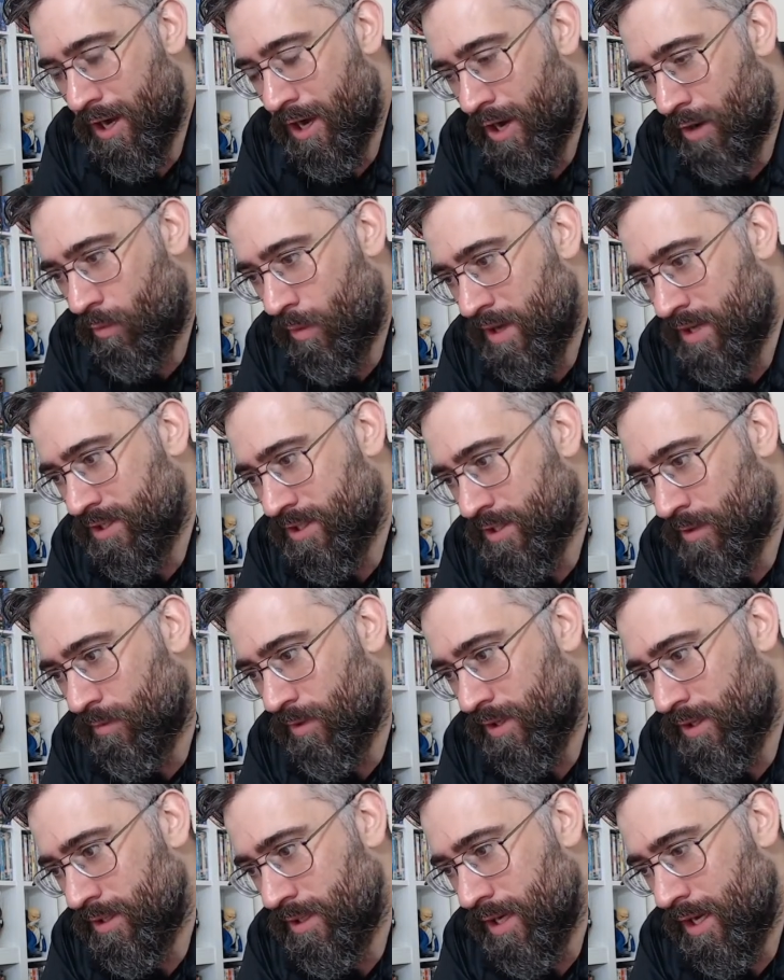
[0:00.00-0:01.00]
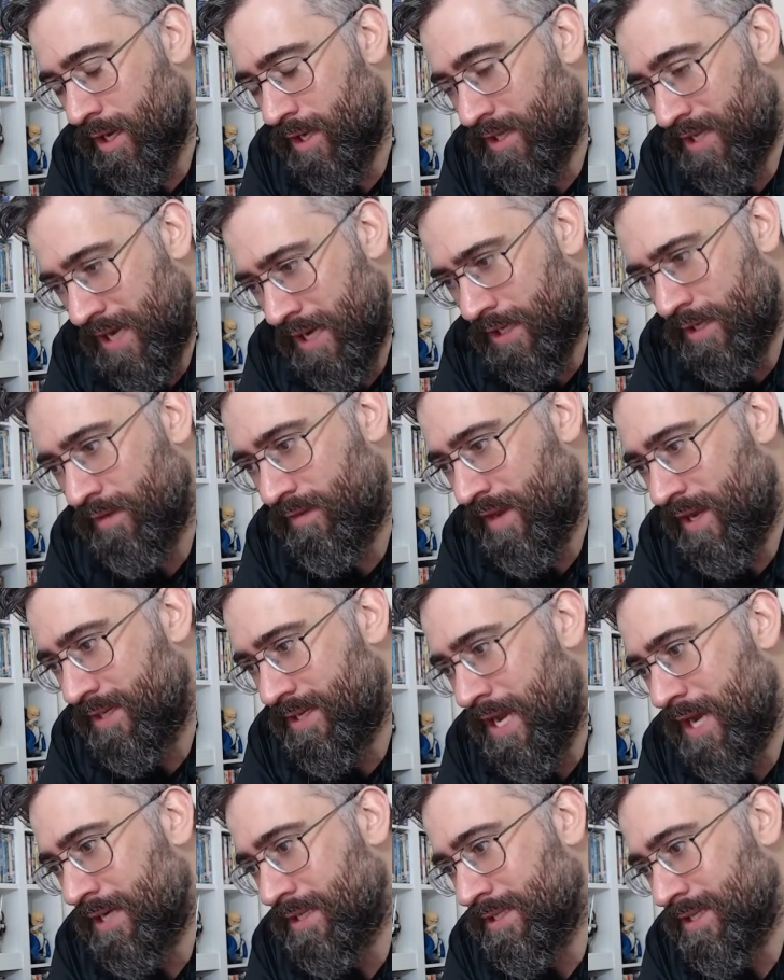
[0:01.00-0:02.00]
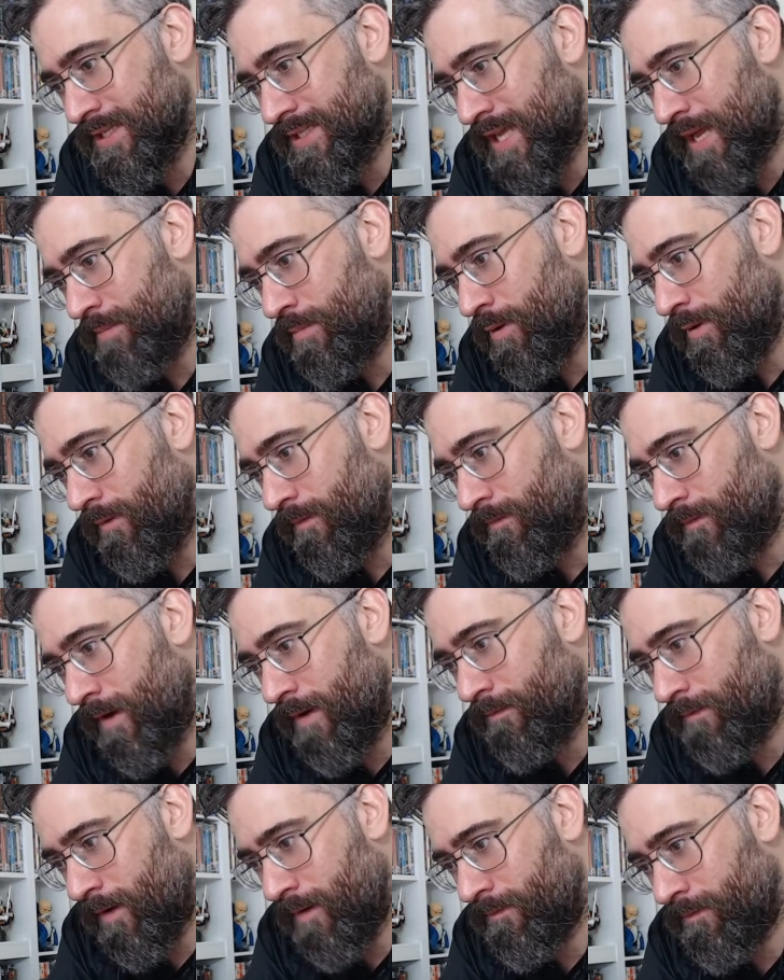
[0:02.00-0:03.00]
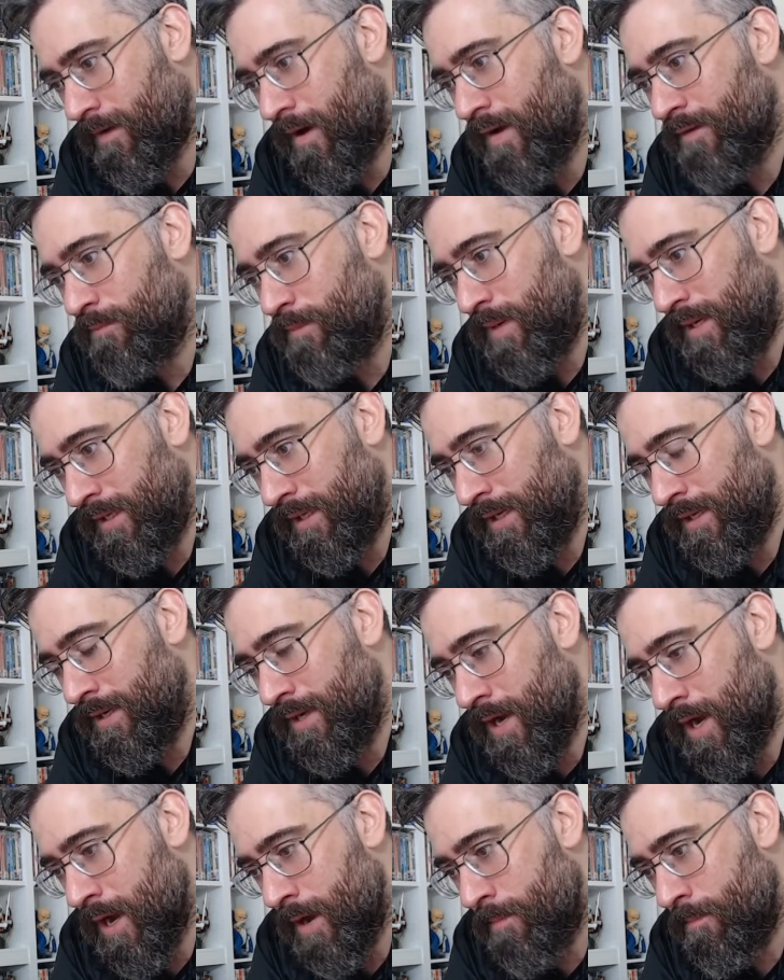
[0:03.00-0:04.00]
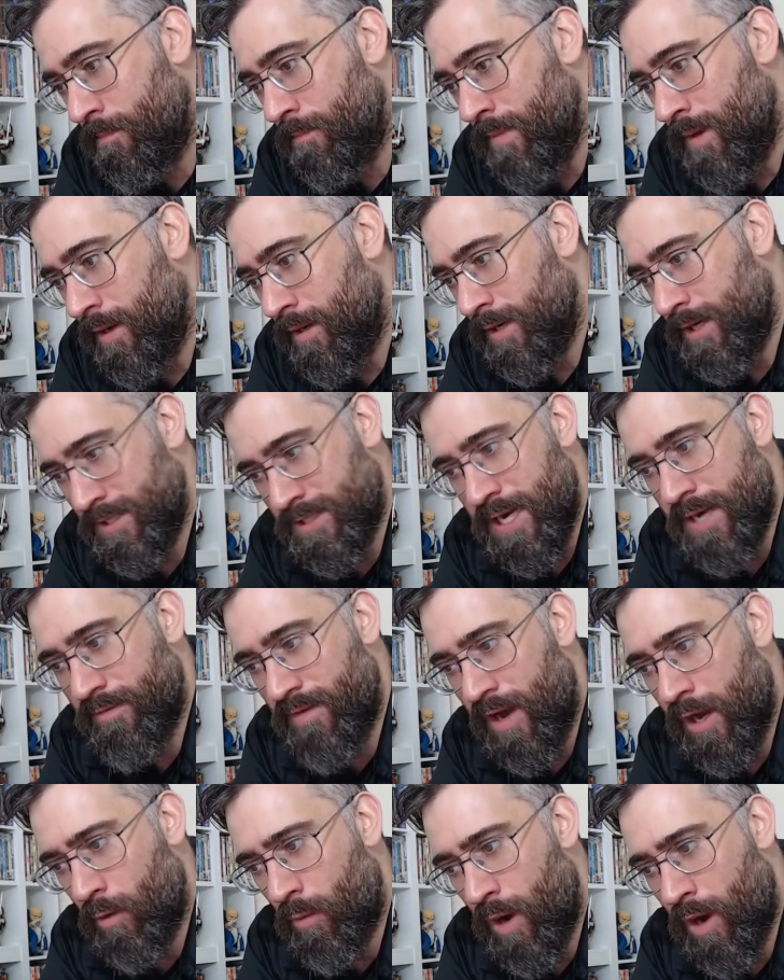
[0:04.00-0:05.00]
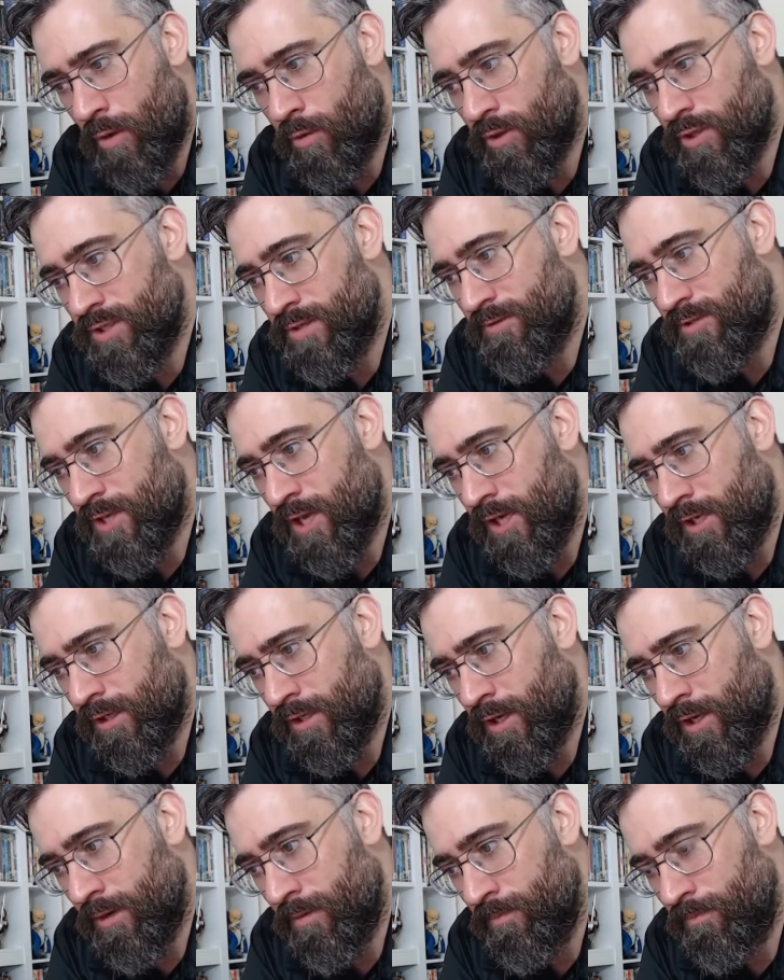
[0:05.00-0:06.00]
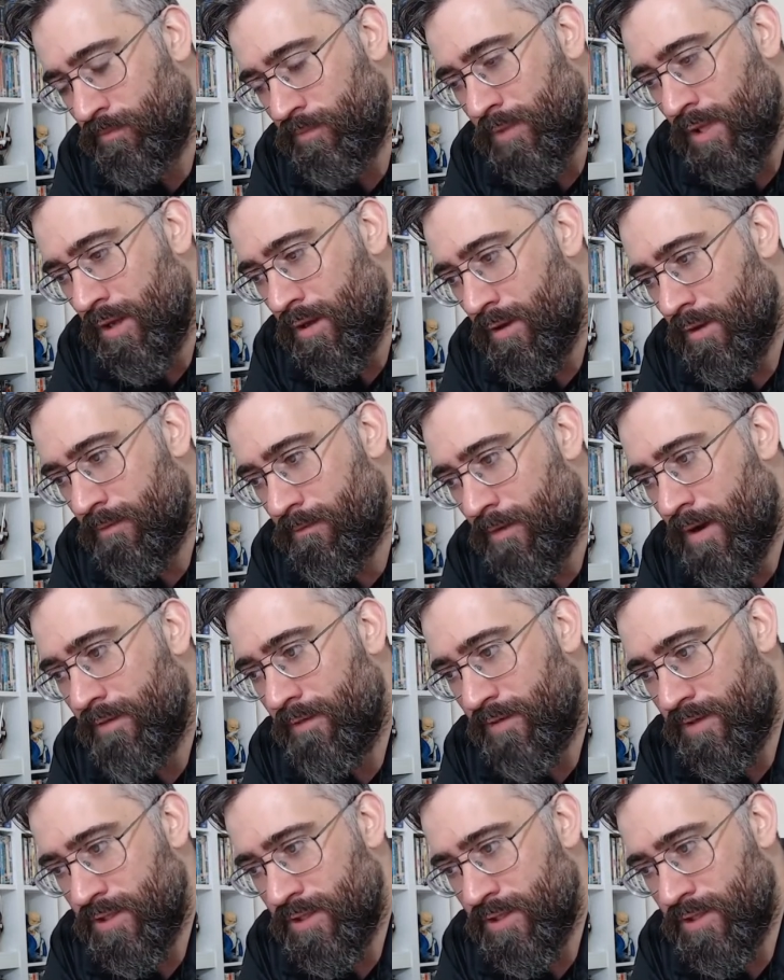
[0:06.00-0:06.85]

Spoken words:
when someone at the end of their texts they put 555 meaning instead of LOL, because it's like 5 in